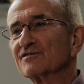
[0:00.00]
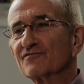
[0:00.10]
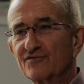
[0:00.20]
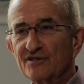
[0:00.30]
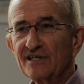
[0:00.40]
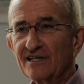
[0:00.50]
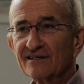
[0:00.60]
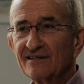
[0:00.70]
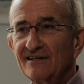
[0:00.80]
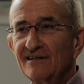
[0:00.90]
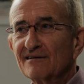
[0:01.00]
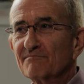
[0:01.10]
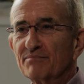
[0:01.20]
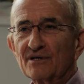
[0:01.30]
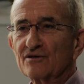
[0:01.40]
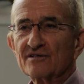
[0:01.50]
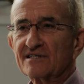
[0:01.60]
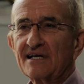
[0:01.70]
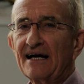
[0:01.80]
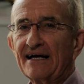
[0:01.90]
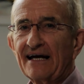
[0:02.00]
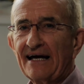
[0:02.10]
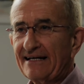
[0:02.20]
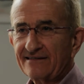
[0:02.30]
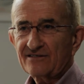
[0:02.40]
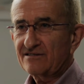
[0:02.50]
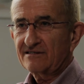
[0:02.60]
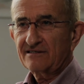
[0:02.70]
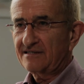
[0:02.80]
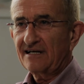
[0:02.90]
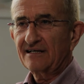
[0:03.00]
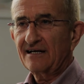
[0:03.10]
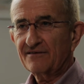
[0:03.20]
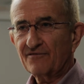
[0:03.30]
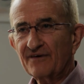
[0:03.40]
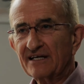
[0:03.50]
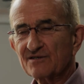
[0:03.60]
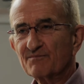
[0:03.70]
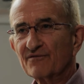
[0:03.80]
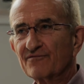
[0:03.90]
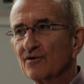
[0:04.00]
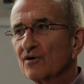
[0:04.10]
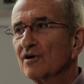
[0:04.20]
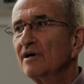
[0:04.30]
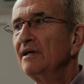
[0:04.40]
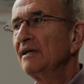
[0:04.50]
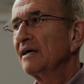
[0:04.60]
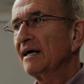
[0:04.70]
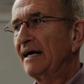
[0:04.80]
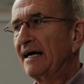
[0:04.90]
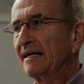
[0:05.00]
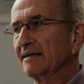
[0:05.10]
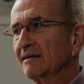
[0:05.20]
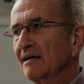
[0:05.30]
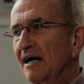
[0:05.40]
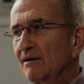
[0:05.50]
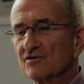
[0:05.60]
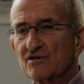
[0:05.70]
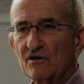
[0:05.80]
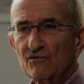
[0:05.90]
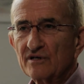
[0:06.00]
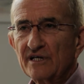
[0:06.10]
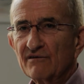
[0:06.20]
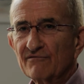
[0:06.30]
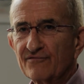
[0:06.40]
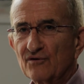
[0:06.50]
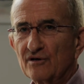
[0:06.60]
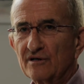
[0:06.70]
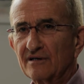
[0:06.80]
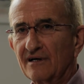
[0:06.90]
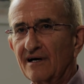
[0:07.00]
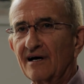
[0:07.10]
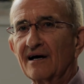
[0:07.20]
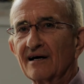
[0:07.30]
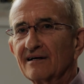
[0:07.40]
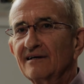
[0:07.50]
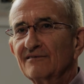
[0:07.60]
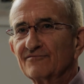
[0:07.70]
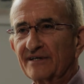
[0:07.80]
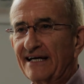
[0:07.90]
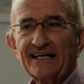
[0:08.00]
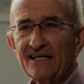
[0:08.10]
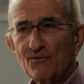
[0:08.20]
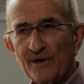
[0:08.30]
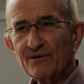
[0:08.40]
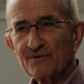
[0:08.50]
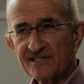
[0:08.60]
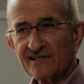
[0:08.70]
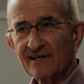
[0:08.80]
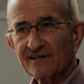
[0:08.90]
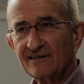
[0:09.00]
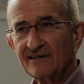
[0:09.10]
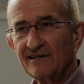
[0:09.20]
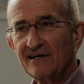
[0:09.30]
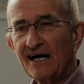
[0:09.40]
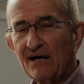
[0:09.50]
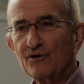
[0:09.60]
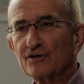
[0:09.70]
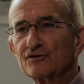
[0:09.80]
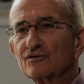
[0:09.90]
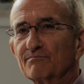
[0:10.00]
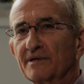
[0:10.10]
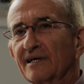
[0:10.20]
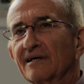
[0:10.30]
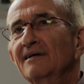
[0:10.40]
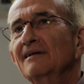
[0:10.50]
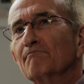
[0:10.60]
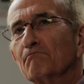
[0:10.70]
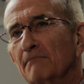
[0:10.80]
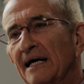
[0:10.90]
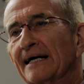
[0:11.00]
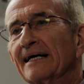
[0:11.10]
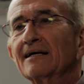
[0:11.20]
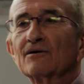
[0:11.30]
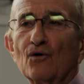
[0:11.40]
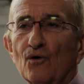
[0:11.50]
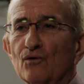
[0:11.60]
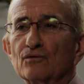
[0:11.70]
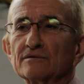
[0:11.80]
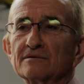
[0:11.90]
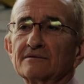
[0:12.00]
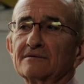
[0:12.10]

free because I had done other things before, and I was not looking for getting away with it. I wanted to be my own